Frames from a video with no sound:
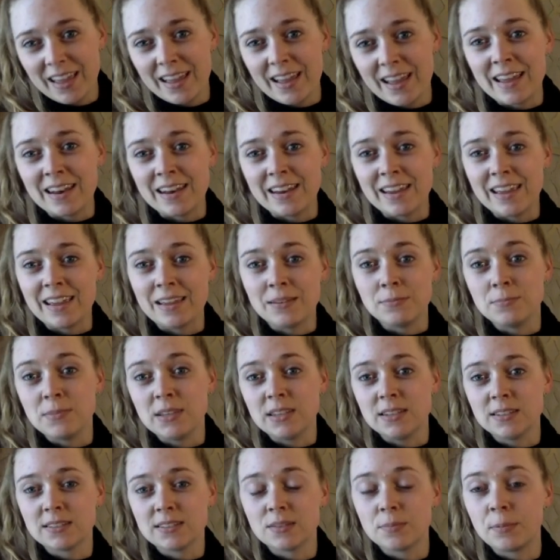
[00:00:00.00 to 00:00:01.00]
and it
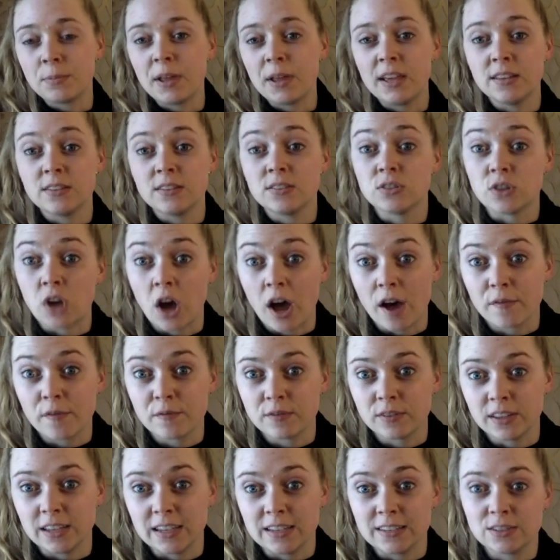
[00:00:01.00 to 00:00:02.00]
means to play
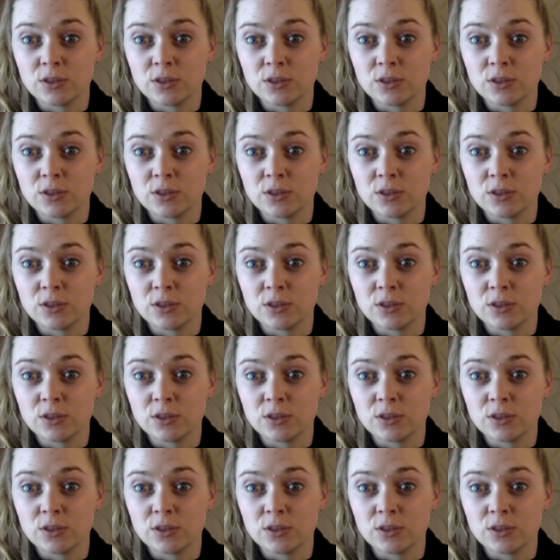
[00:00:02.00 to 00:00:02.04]
softly.